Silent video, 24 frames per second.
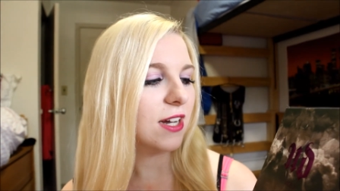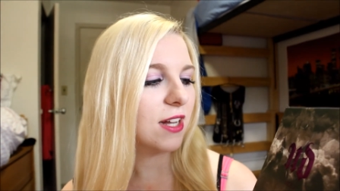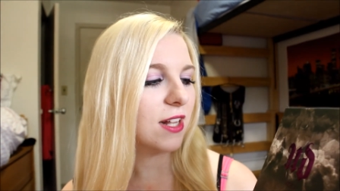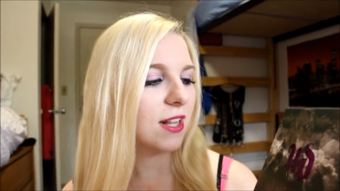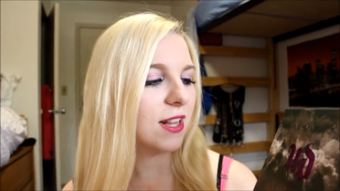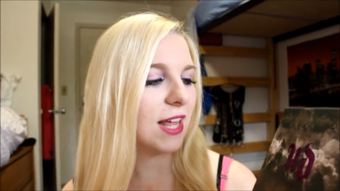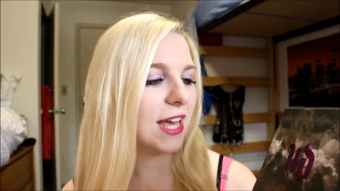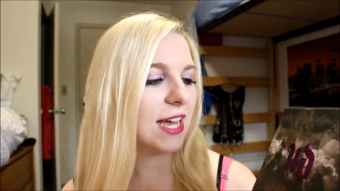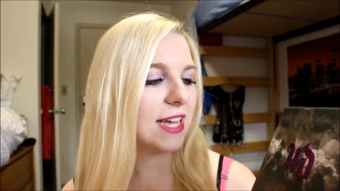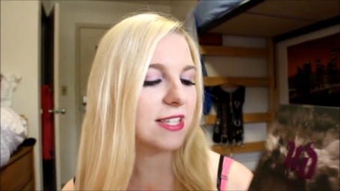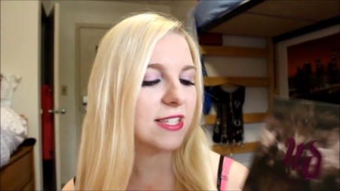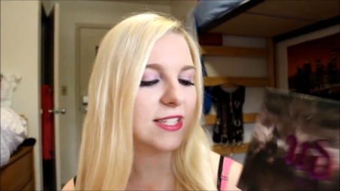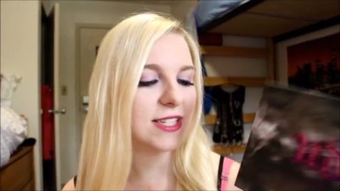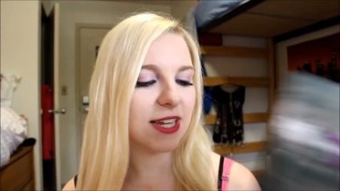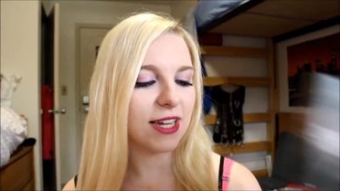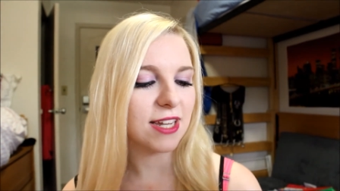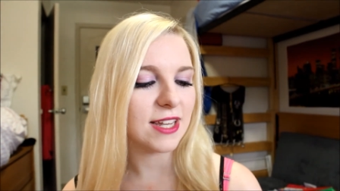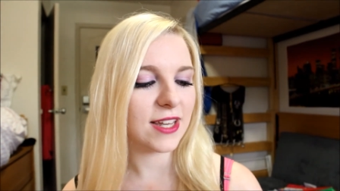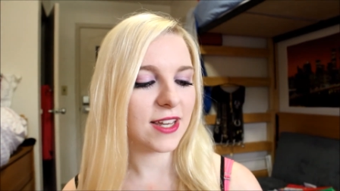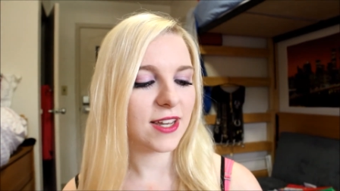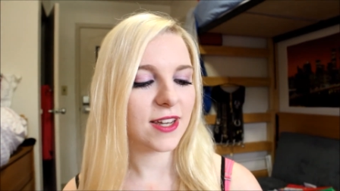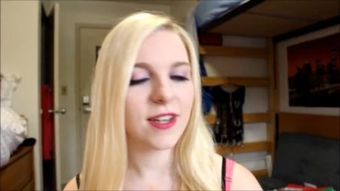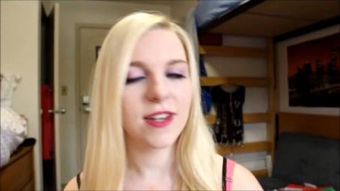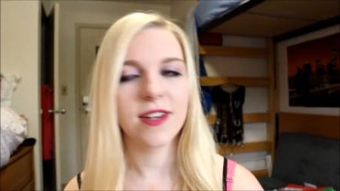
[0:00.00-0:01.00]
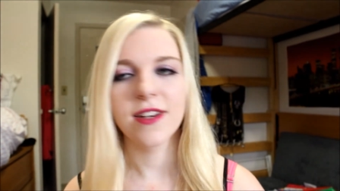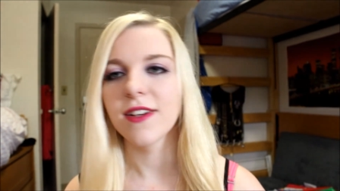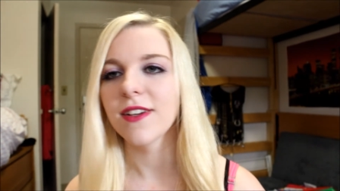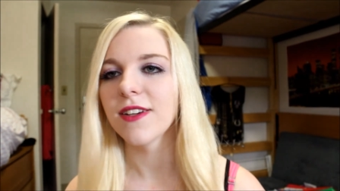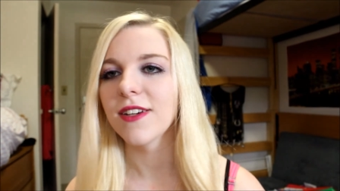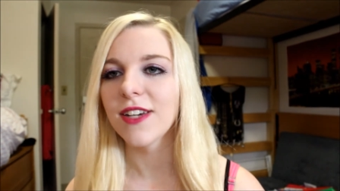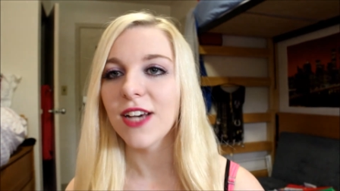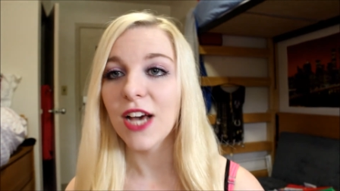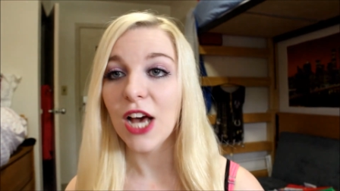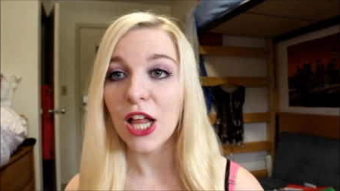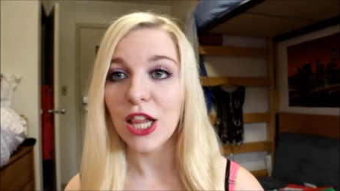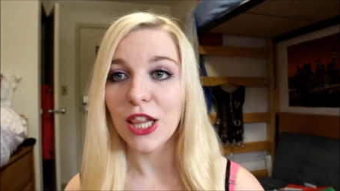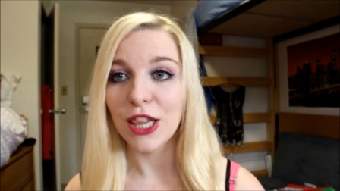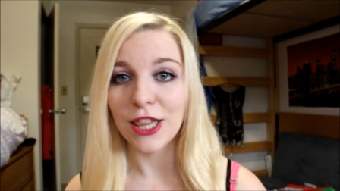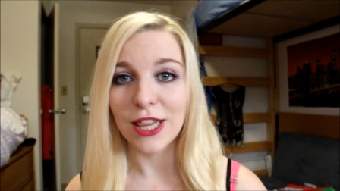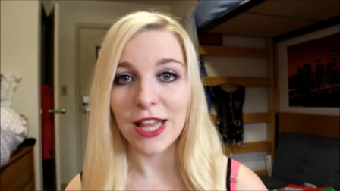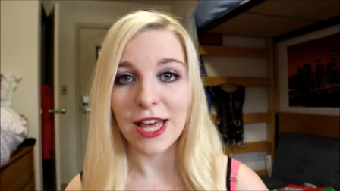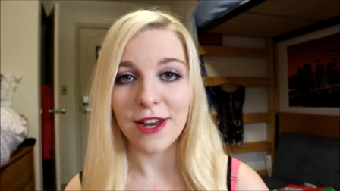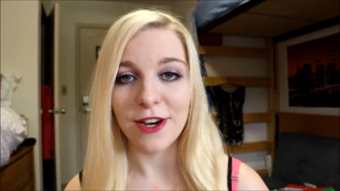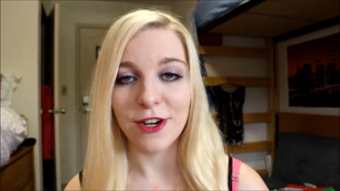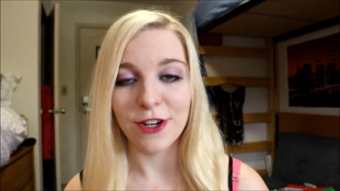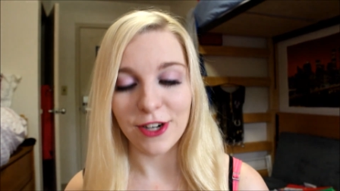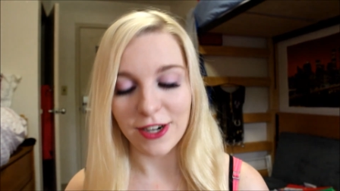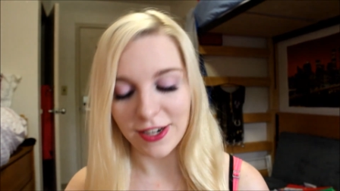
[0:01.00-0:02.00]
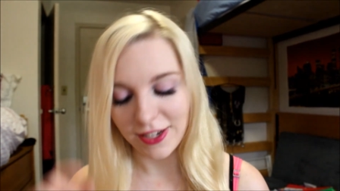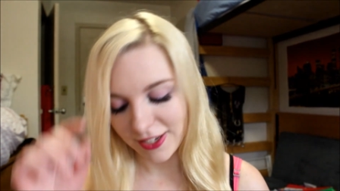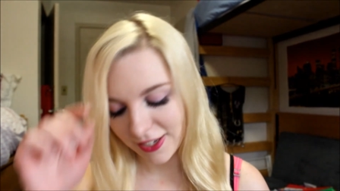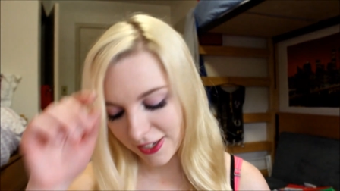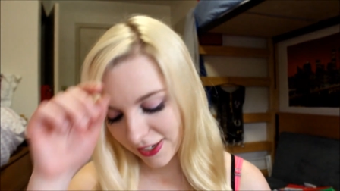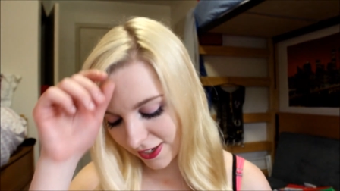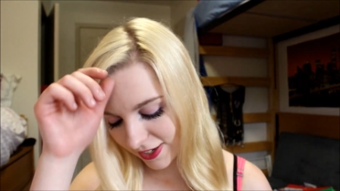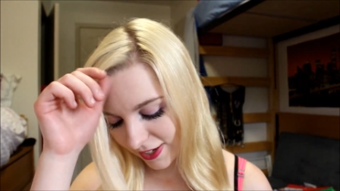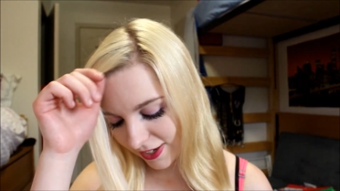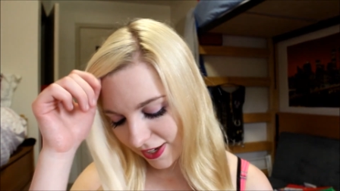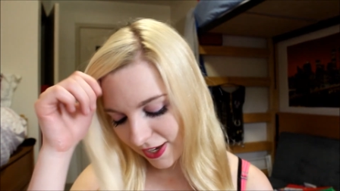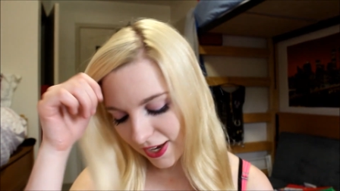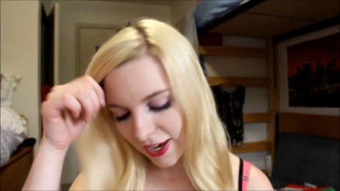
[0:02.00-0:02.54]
classic lettering.